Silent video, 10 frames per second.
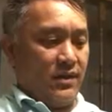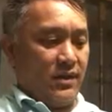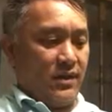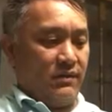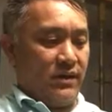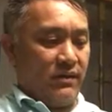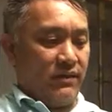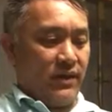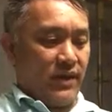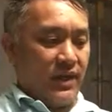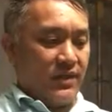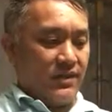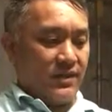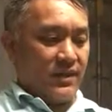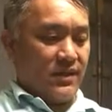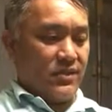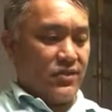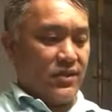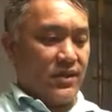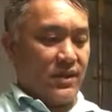Every 8 to 10
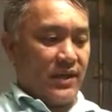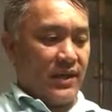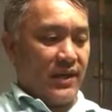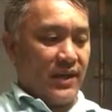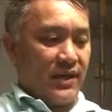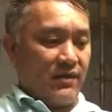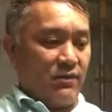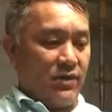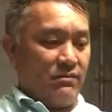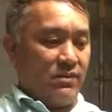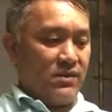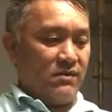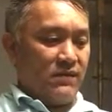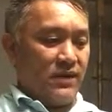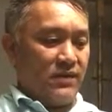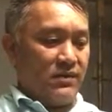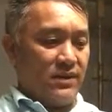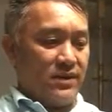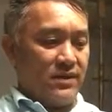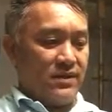shot I had one misfire.
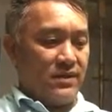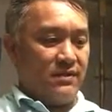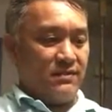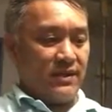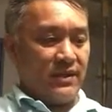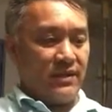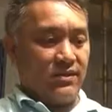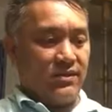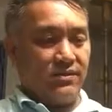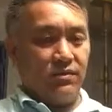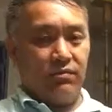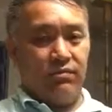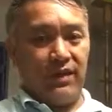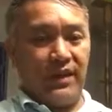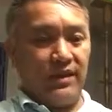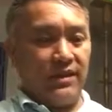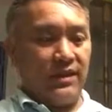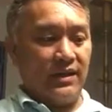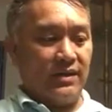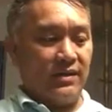It seems like it just go blank
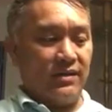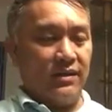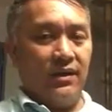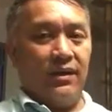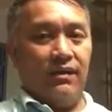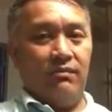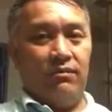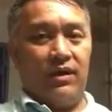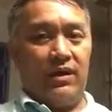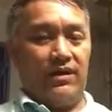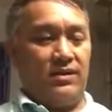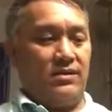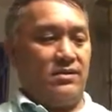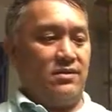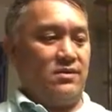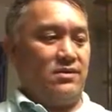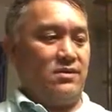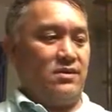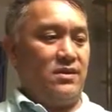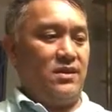on it, but
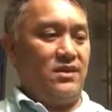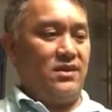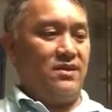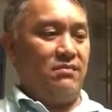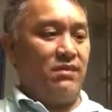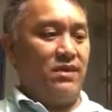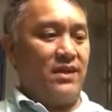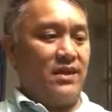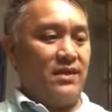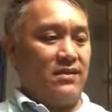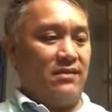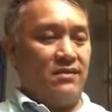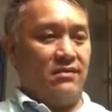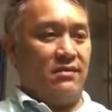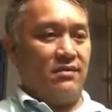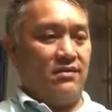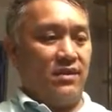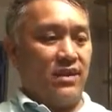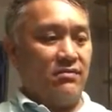it doesn't mean that the